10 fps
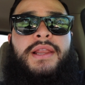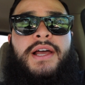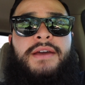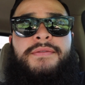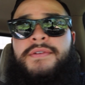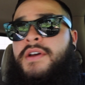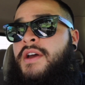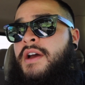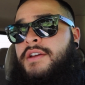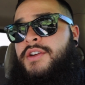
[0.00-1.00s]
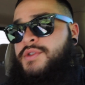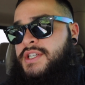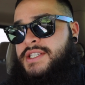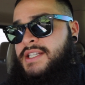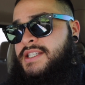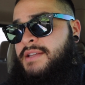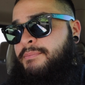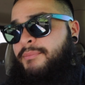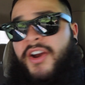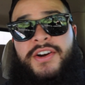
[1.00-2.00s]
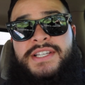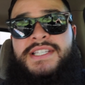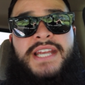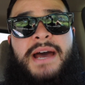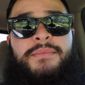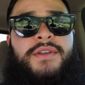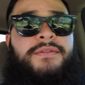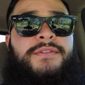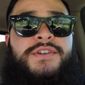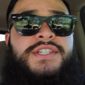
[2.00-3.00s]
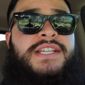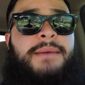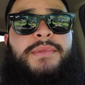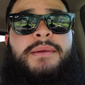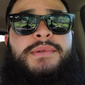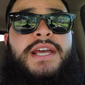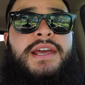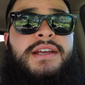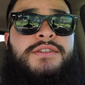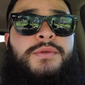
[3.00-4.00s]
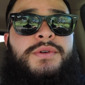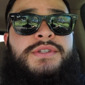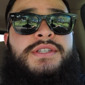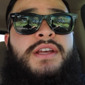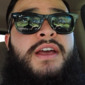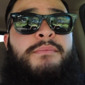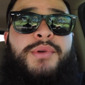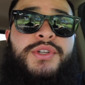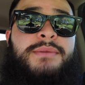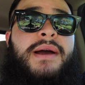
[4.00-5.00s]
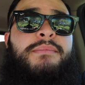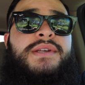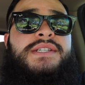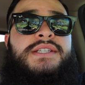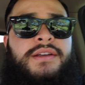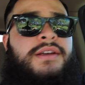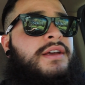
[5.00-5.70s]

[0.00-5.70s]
life. You know, just this is the very step, the first step that I'm taking towards building my business.